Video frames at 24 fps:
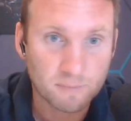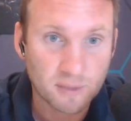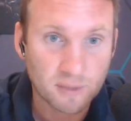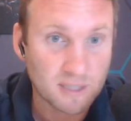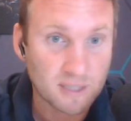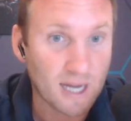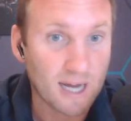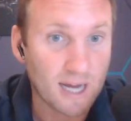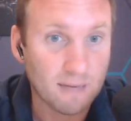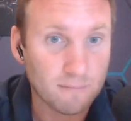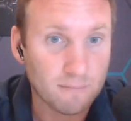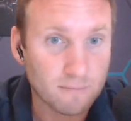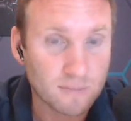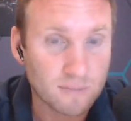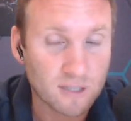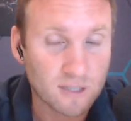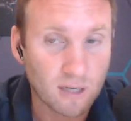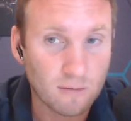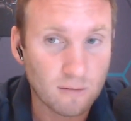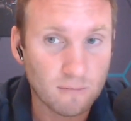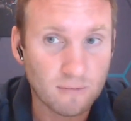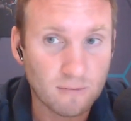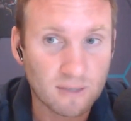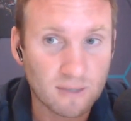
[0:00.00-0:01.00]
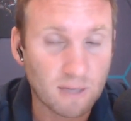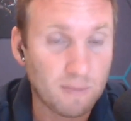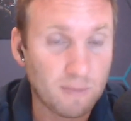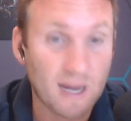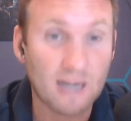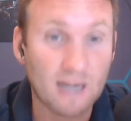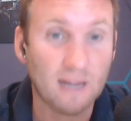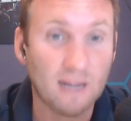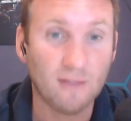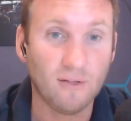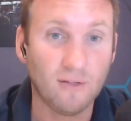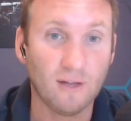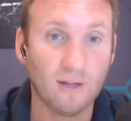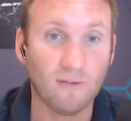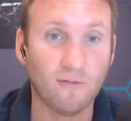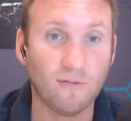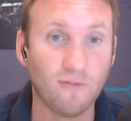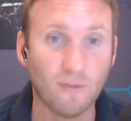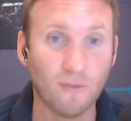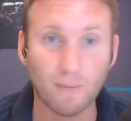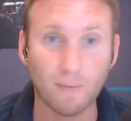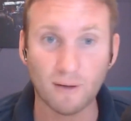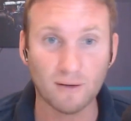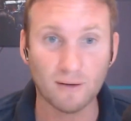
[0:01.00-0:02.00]
day. So it could be anything
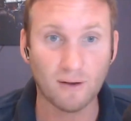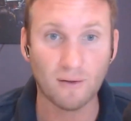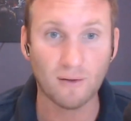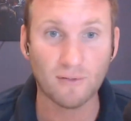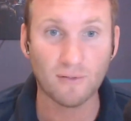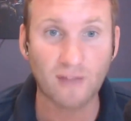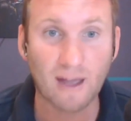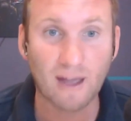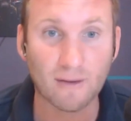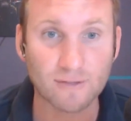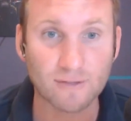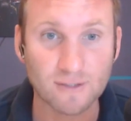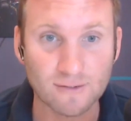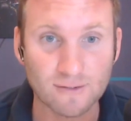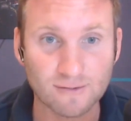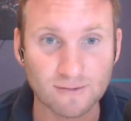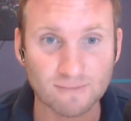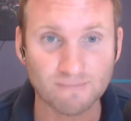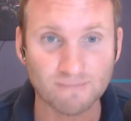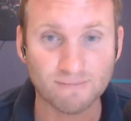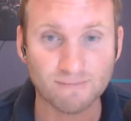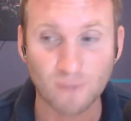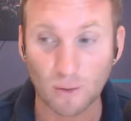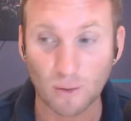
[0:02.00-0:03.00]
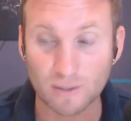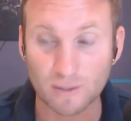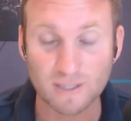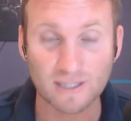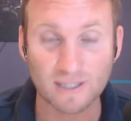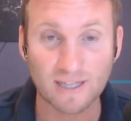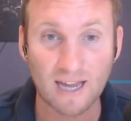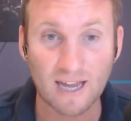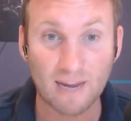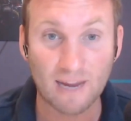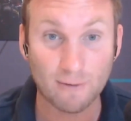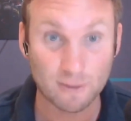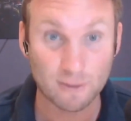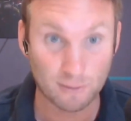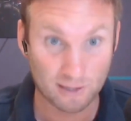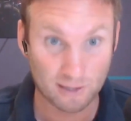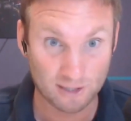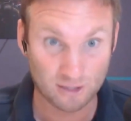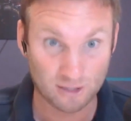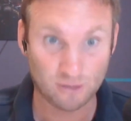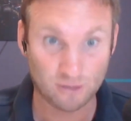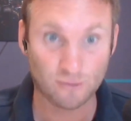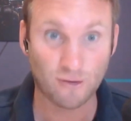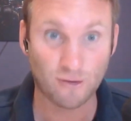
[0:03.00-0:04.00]
from, I don't know, $1,000 a day, which is
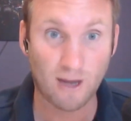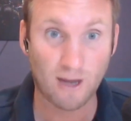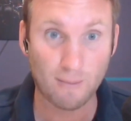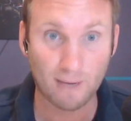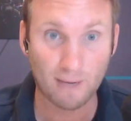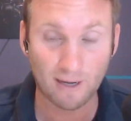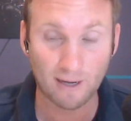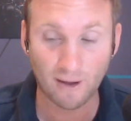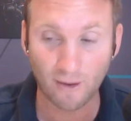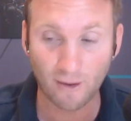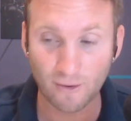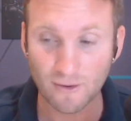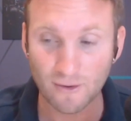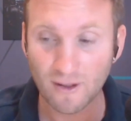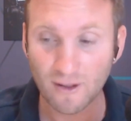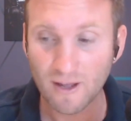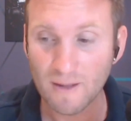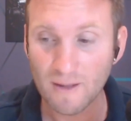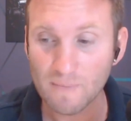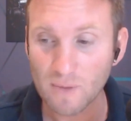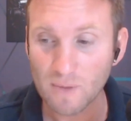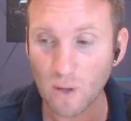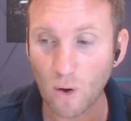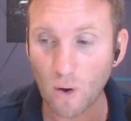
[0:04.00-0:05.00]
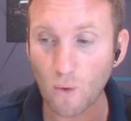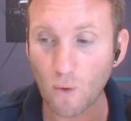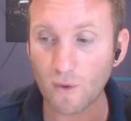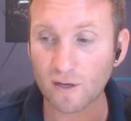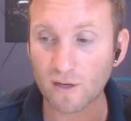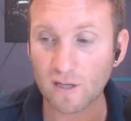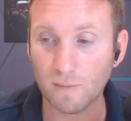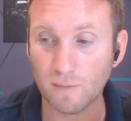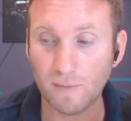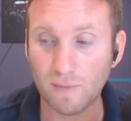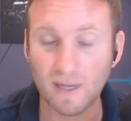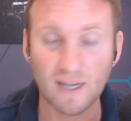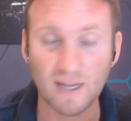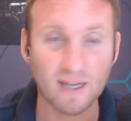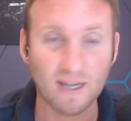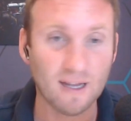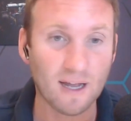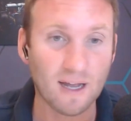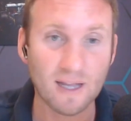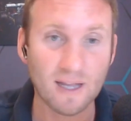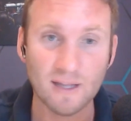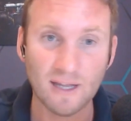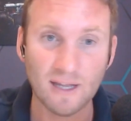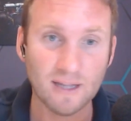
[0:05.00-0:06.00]
extremely low, or it could be
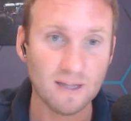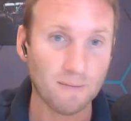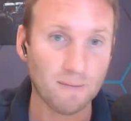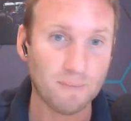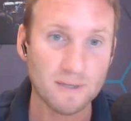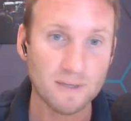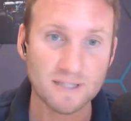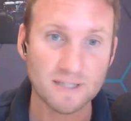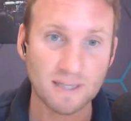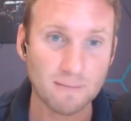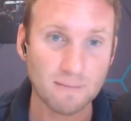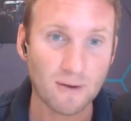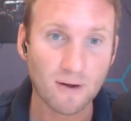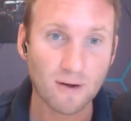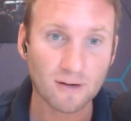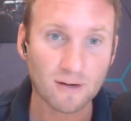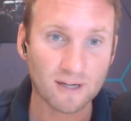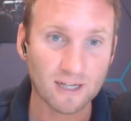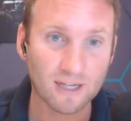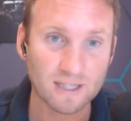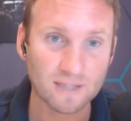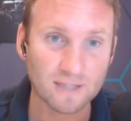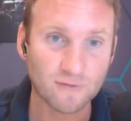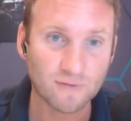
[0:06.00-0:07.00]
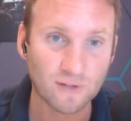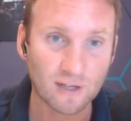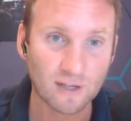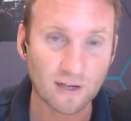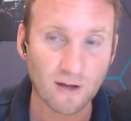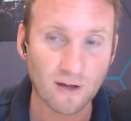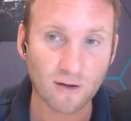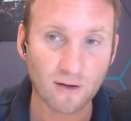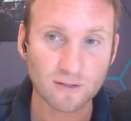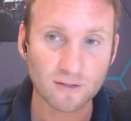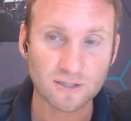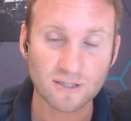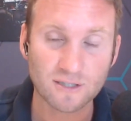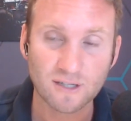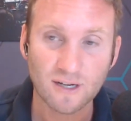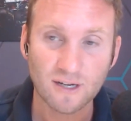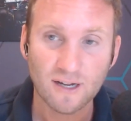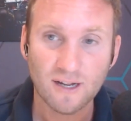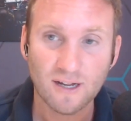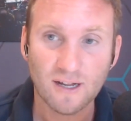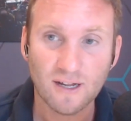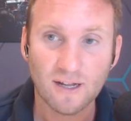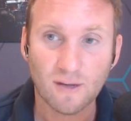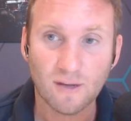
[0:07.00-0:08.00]
in the busy markets for the large
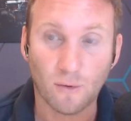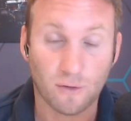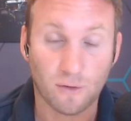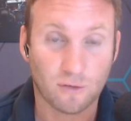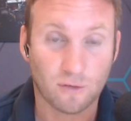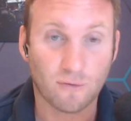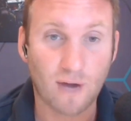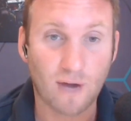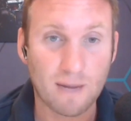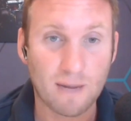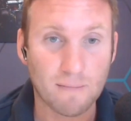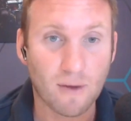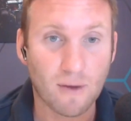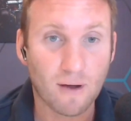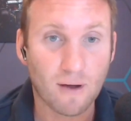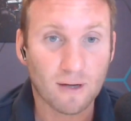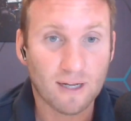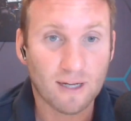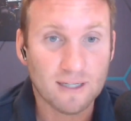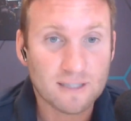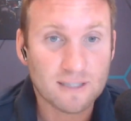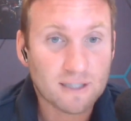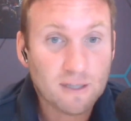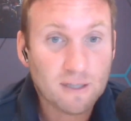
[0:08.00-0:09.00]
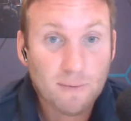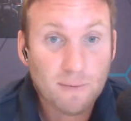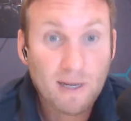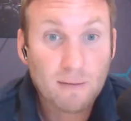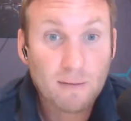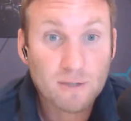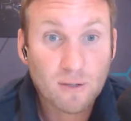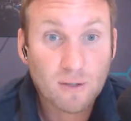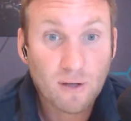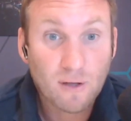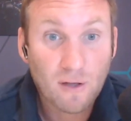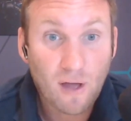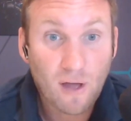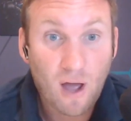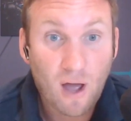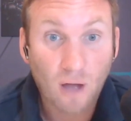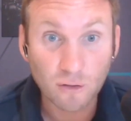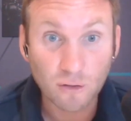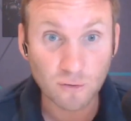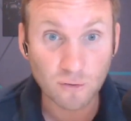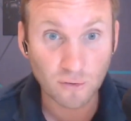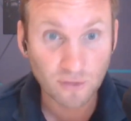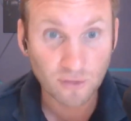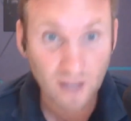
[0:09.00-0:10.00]
or the great markets, it could be up to
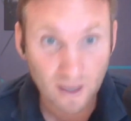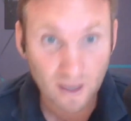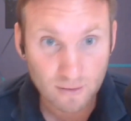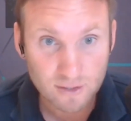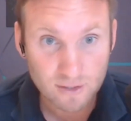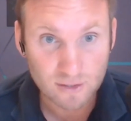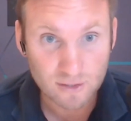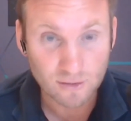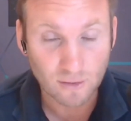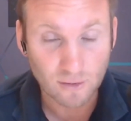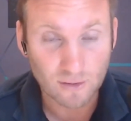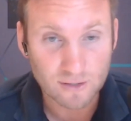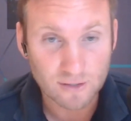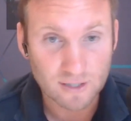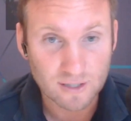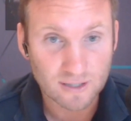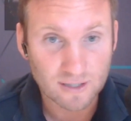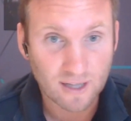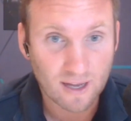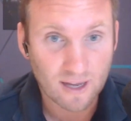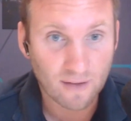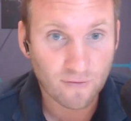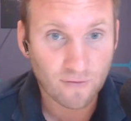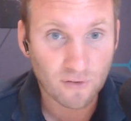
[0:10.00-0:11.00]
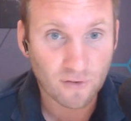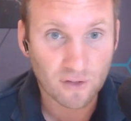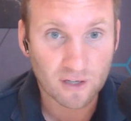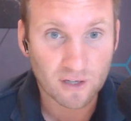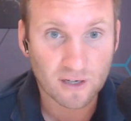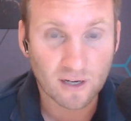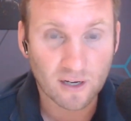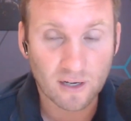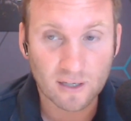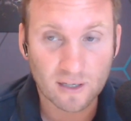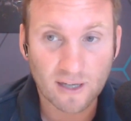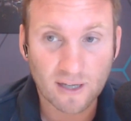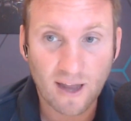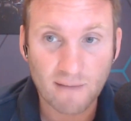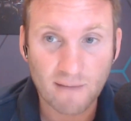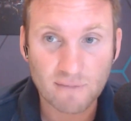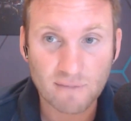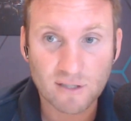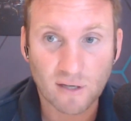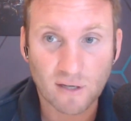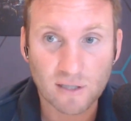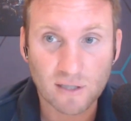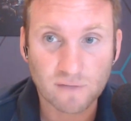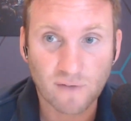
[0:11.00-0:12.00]
$100,000 a day for the kind of
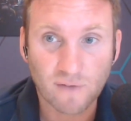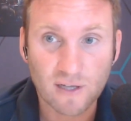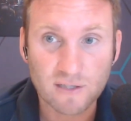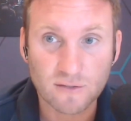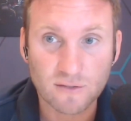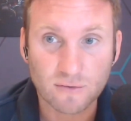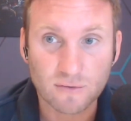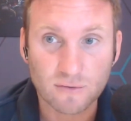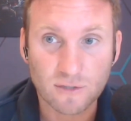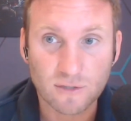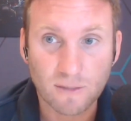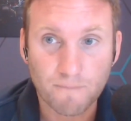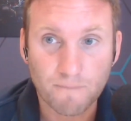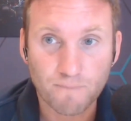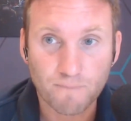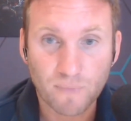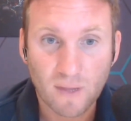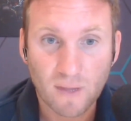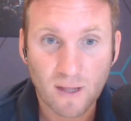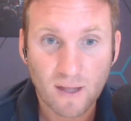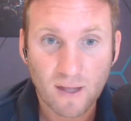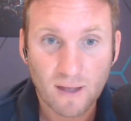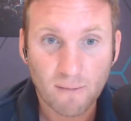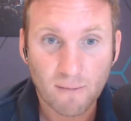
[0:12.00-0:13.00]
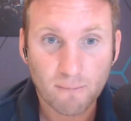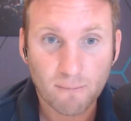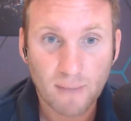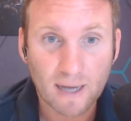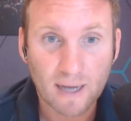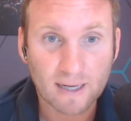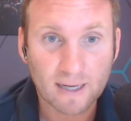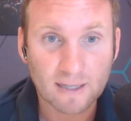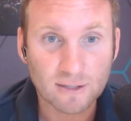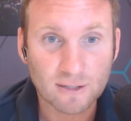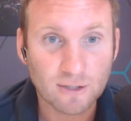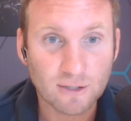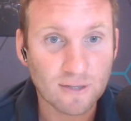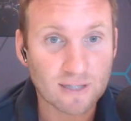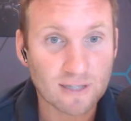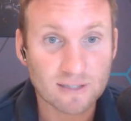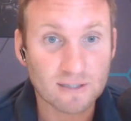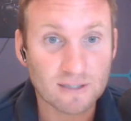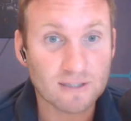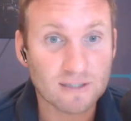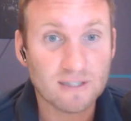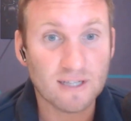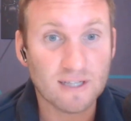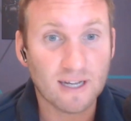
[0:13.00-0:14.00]
Cape-sized vessels back in
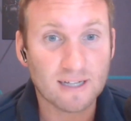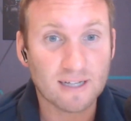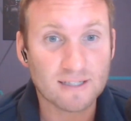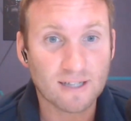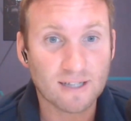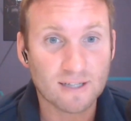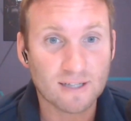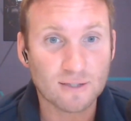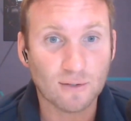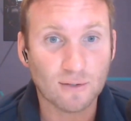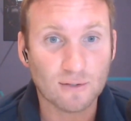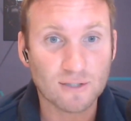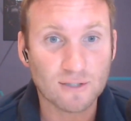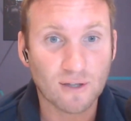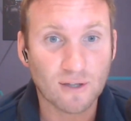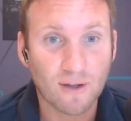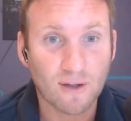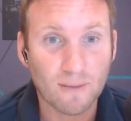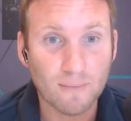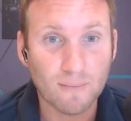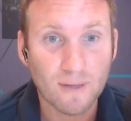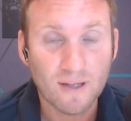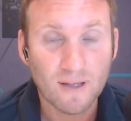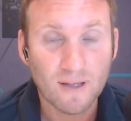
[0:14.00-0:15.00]
2006, that sort of time.